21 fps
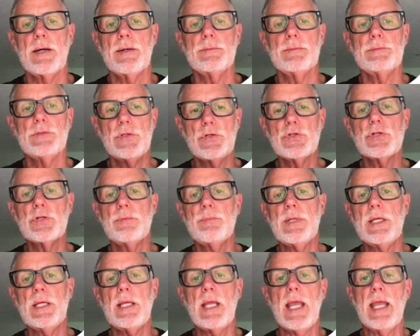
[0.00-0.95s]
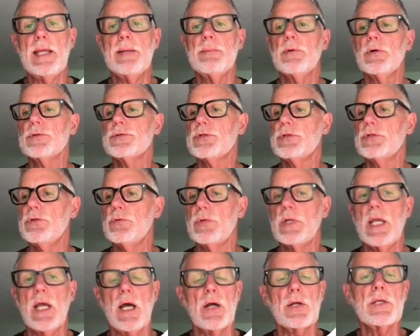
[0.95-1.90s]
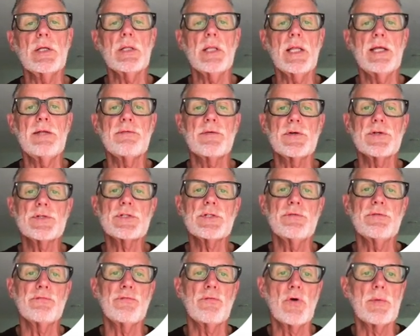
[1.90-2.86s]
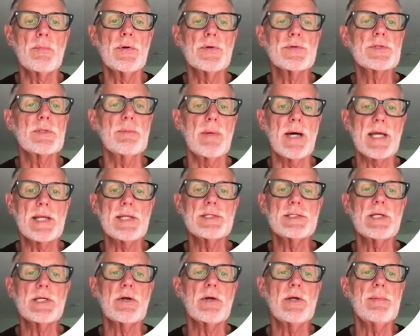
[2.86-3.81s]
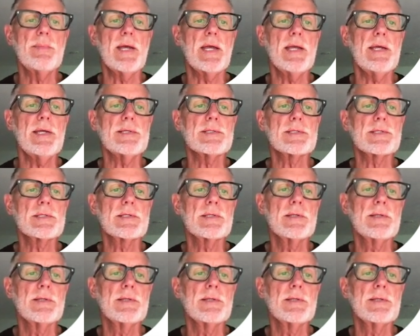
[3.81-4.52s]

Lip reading: you should be able to calculate first and foremost the monetary base.